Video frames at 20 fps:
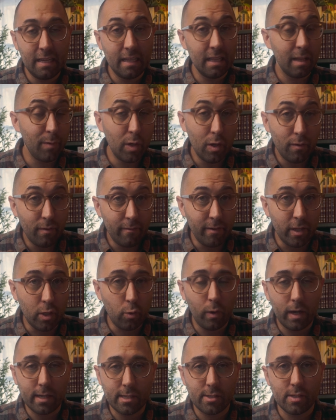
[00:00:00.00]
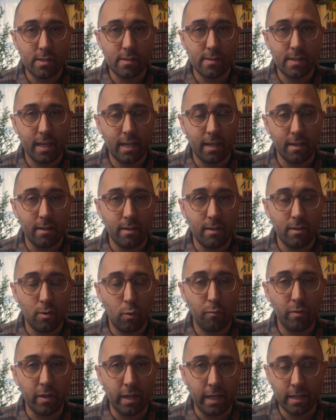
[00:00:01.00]
Let me know if you have any questions. I can
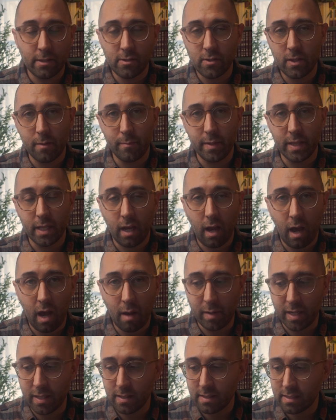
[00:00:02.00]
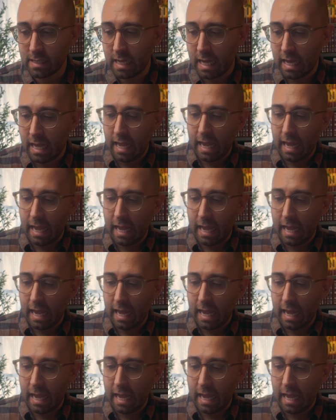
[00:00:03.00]
hopefully answer them in the comments.